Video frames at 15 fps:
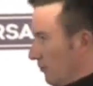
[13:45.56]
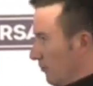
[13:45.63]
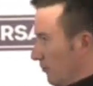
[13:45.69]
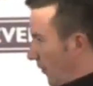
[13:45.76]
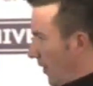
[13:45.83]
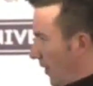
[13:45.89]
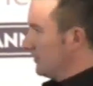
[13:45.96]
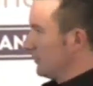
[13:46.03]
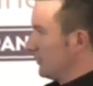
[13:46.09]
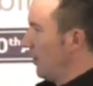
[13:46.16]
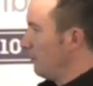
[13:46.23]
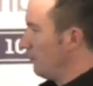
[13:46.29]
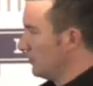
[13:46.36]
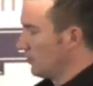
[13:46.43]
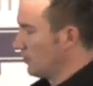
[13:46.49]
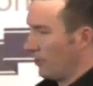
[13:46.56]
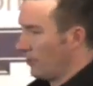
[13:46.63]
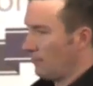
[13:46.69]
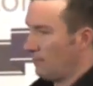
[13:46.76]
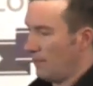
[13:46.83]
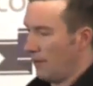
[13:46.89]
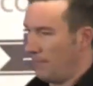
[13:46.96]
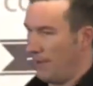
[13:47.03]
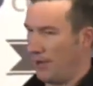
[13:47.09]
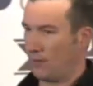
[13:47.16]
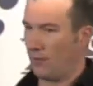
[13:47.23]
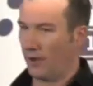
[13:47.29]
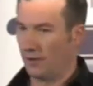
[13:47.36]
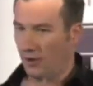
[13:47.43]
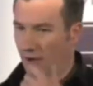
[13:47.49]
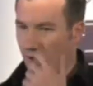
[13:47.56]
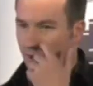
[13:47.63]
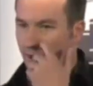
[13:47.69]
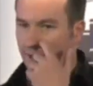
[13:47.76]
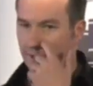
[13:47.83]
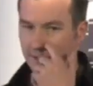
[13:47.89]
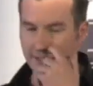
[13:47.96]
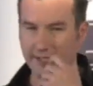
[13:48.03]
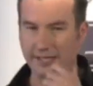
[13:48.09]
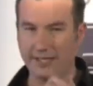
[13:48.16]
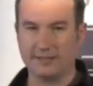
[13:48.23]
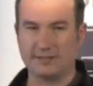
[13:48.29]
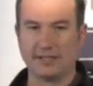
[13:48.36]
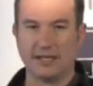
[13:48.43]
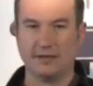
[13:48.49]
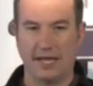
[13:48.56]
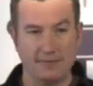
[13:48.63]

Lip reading: Roel and I have been talking about quite a lot lately is